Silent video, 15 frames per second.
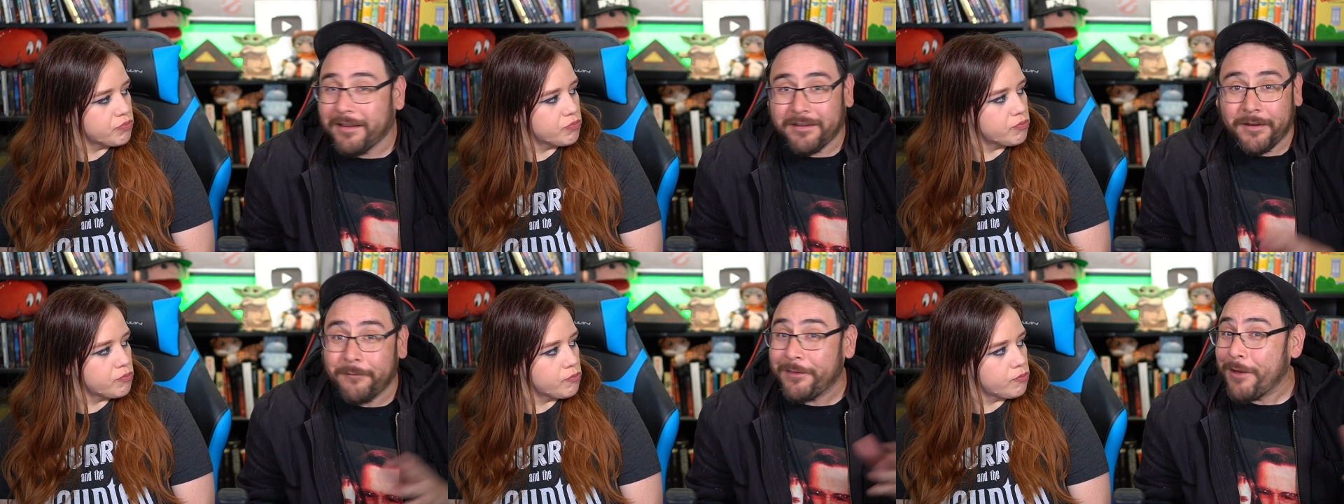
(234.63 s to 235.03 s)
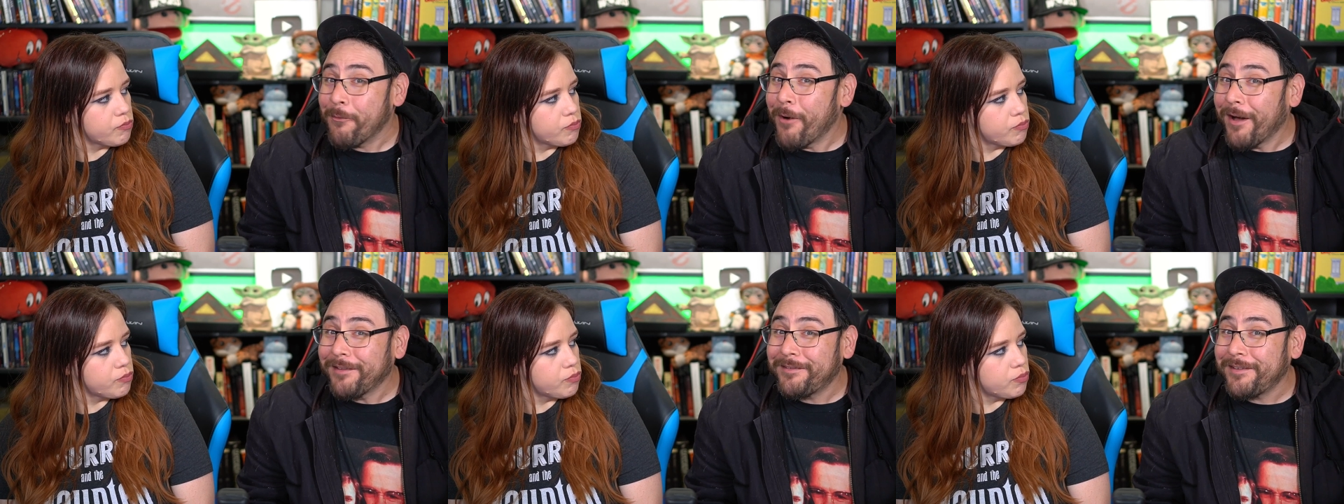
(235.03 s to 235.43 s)
Speaker 1: If they
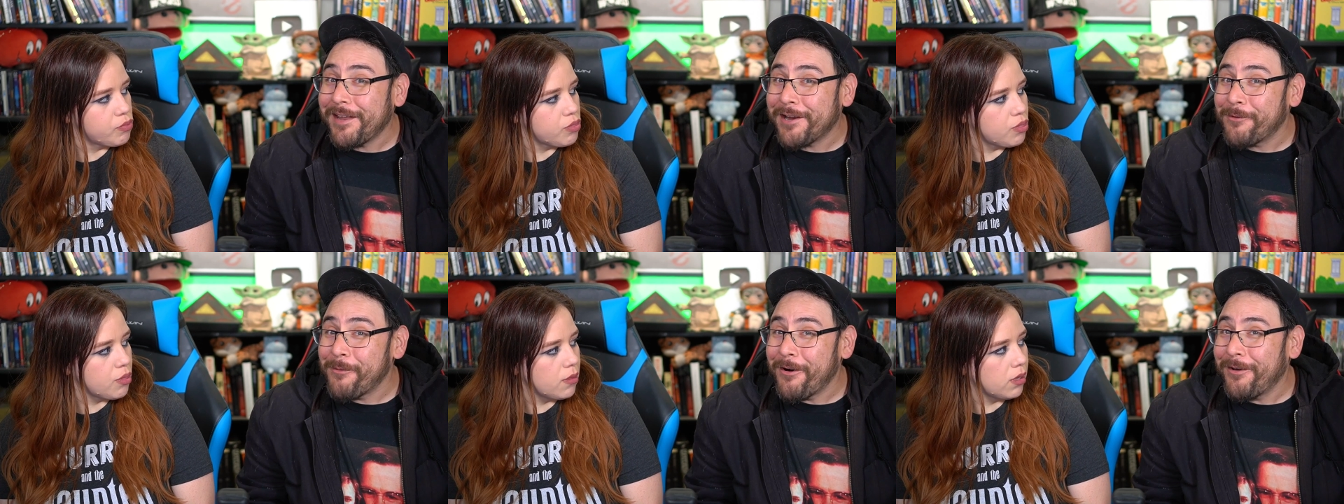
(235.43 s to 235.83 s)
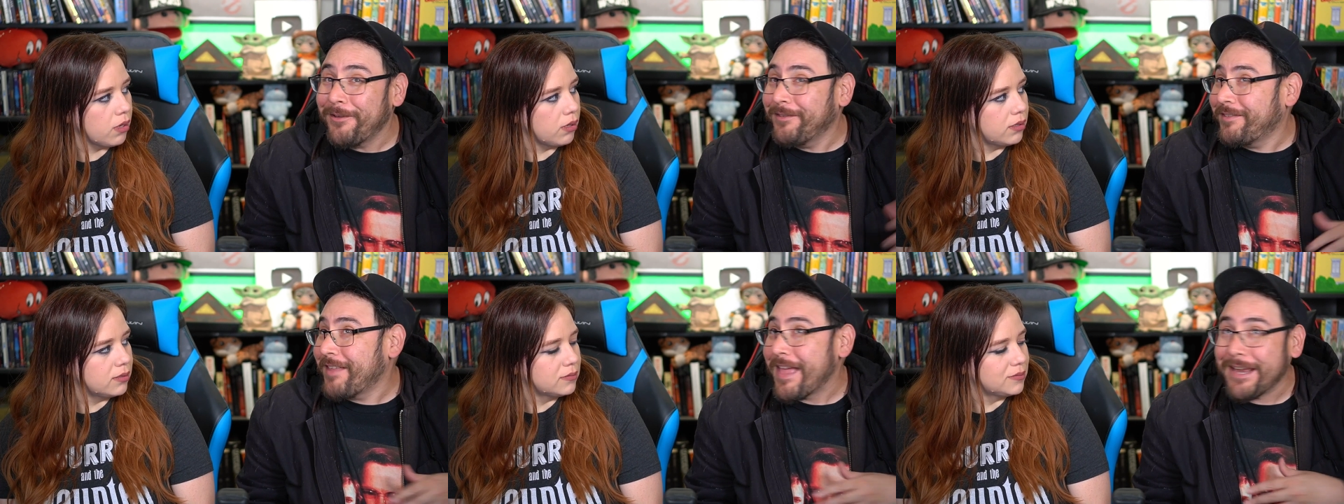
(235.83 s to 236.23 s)
want
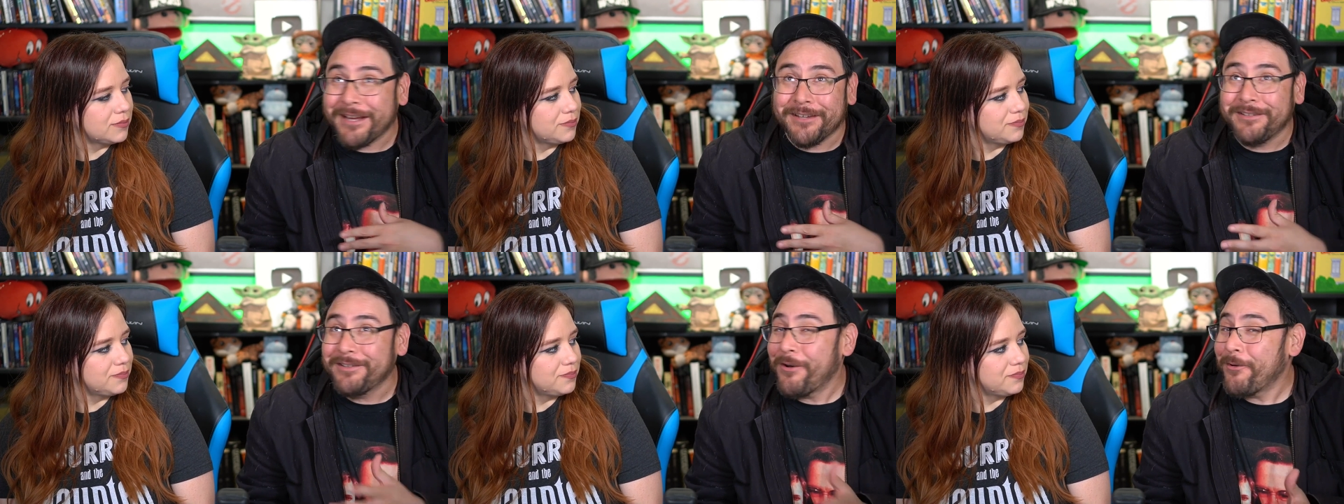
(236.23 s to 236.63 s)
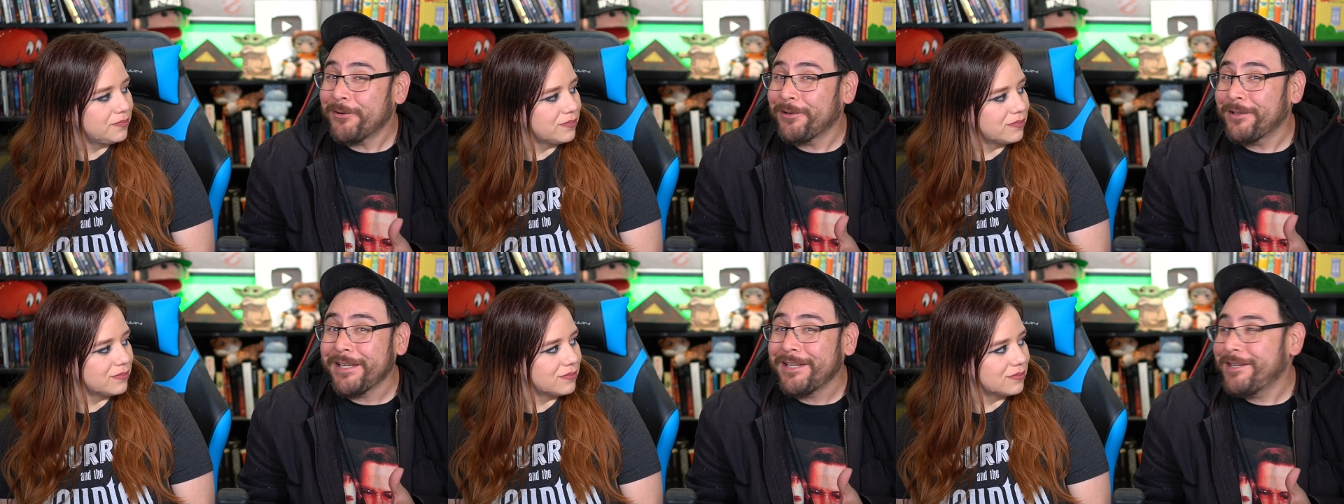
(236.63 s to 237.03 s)
sequels, they could
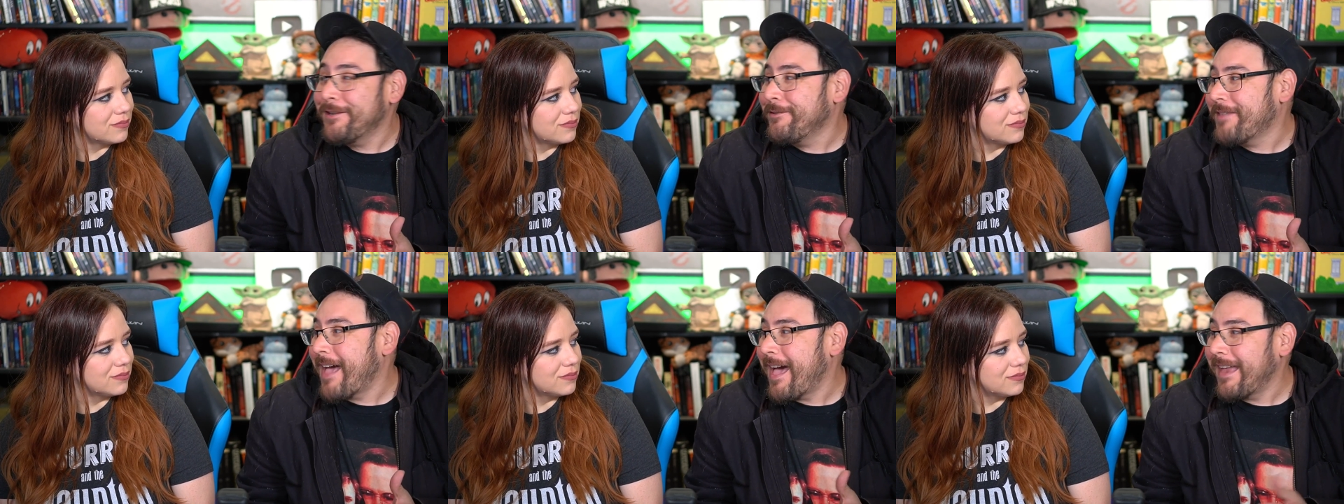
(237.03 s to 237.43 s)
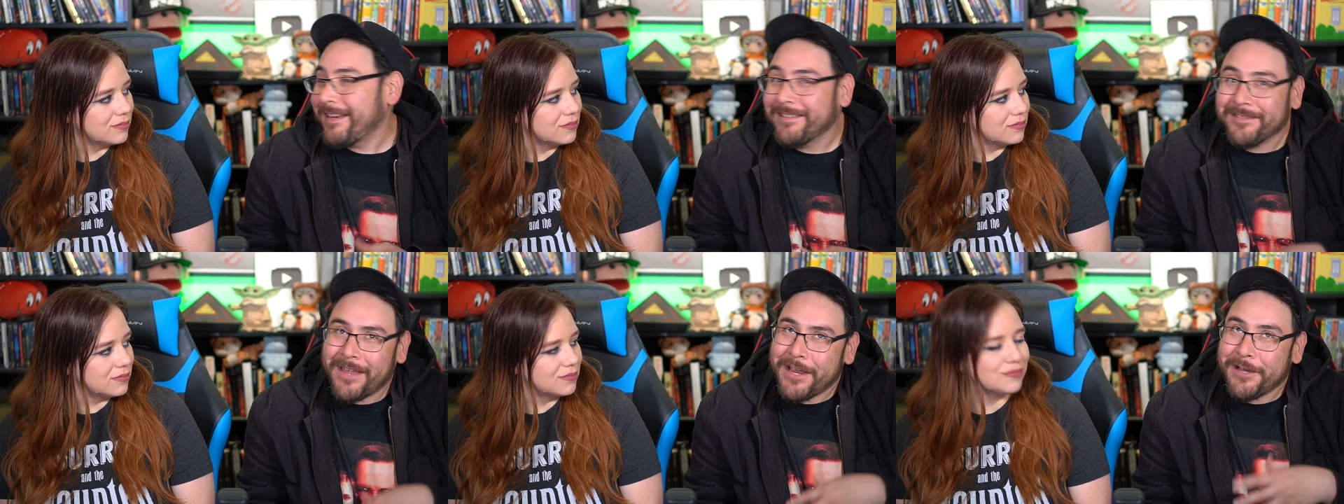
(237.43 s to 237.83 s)
totally do that.
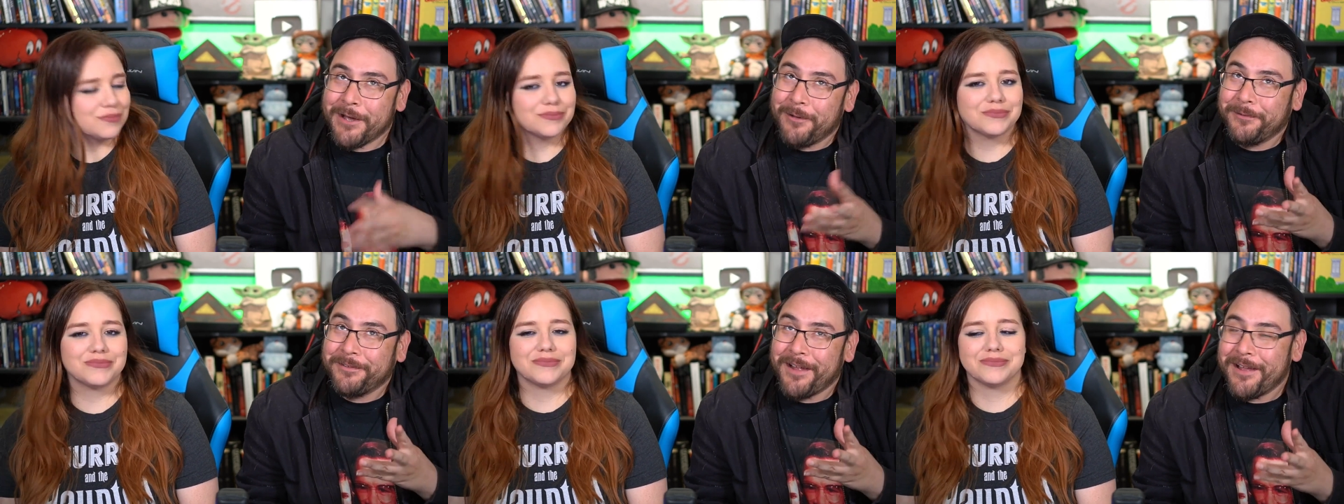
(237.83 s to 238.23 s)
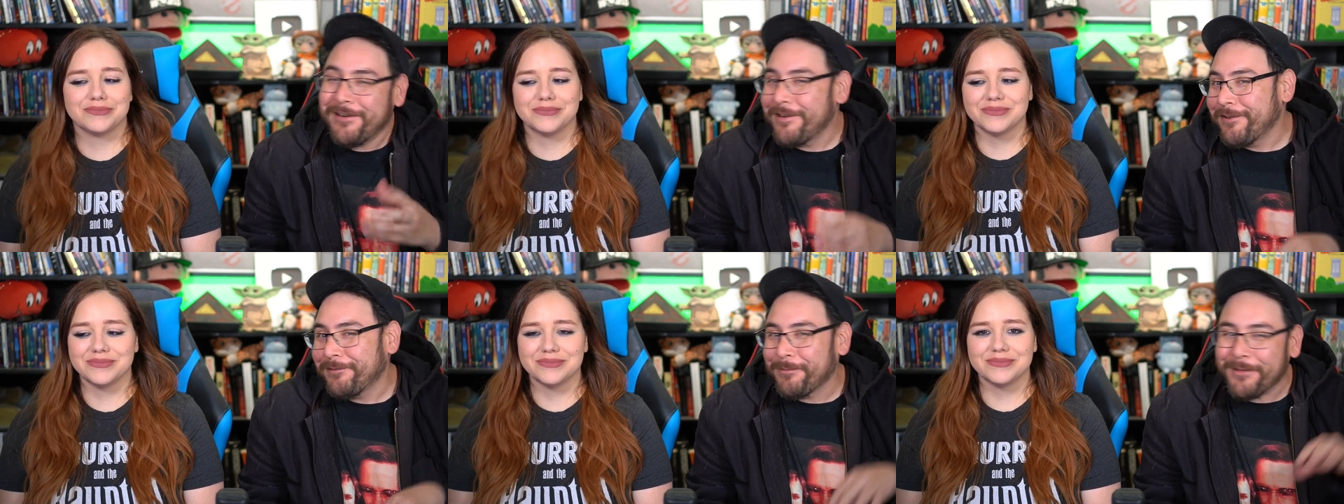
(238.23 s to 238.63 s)
It's like Ghost
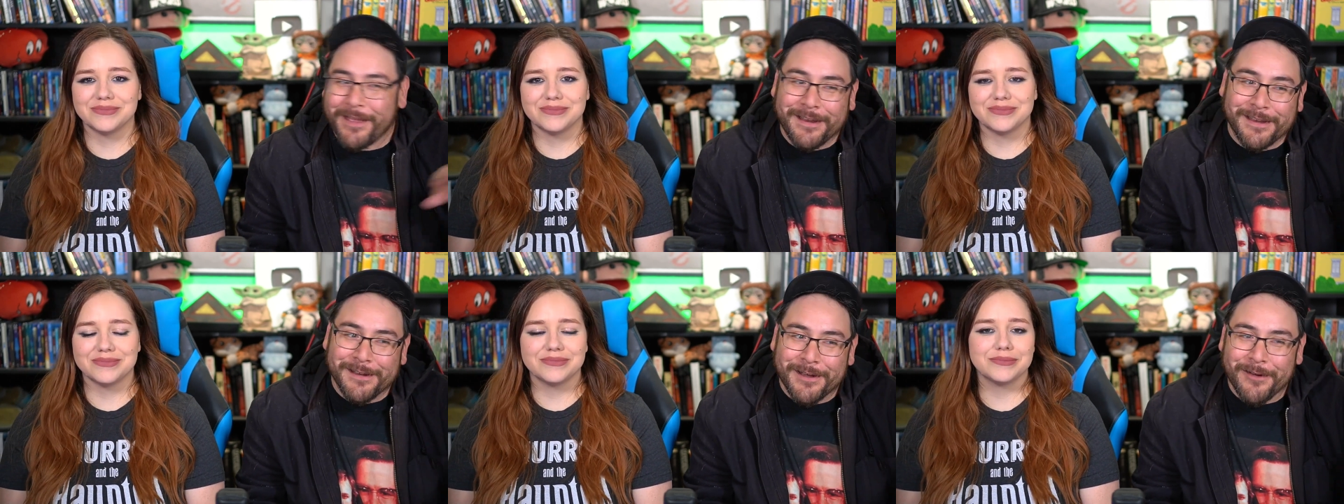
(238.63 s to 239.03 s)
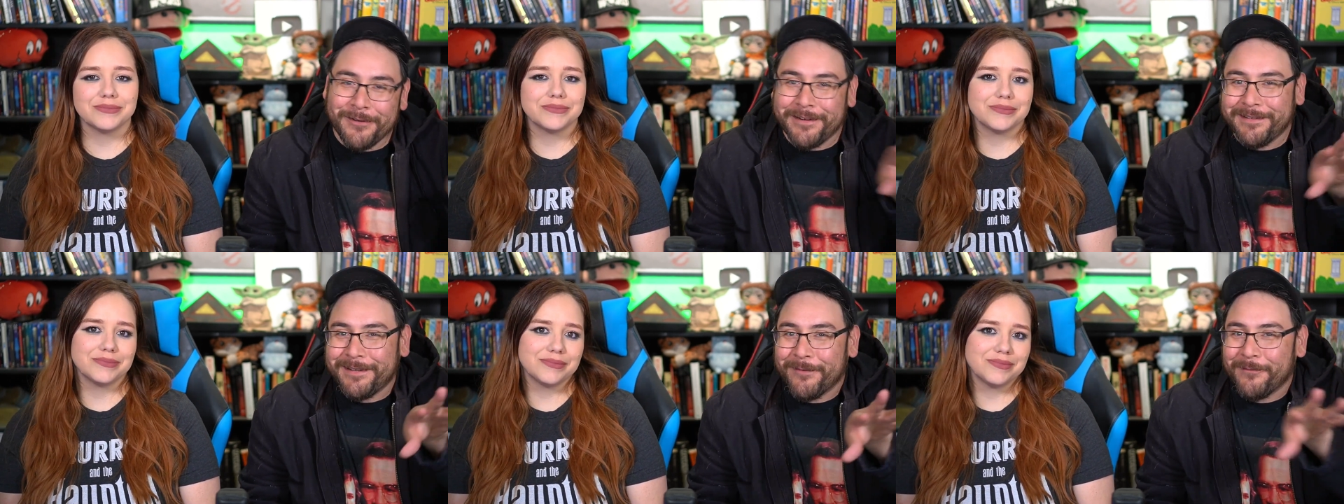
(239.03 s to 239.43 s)
Hunters, where they can go
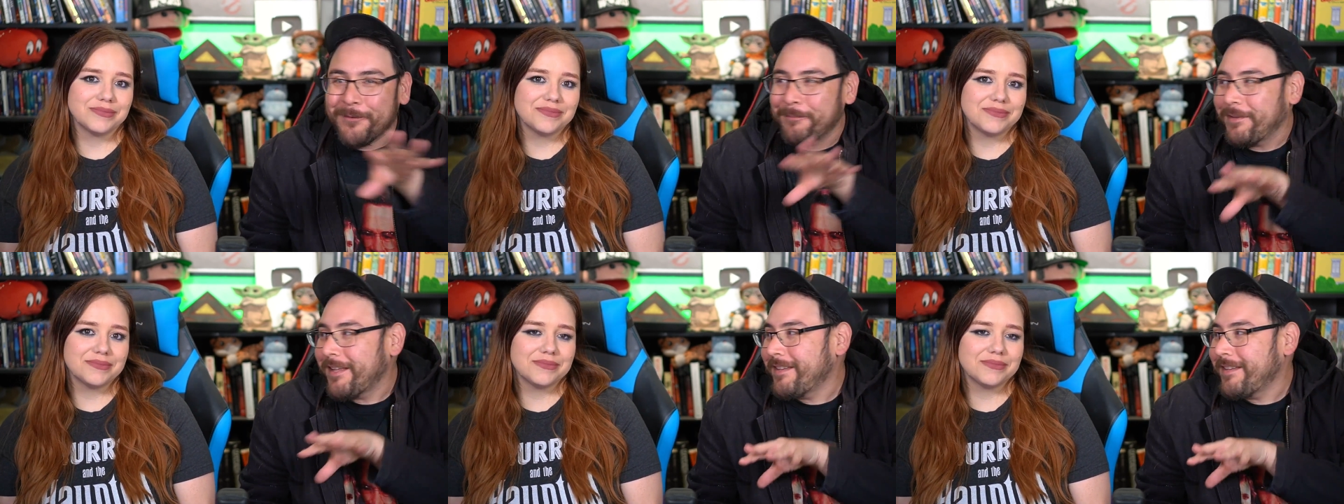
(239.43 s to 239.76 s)
to different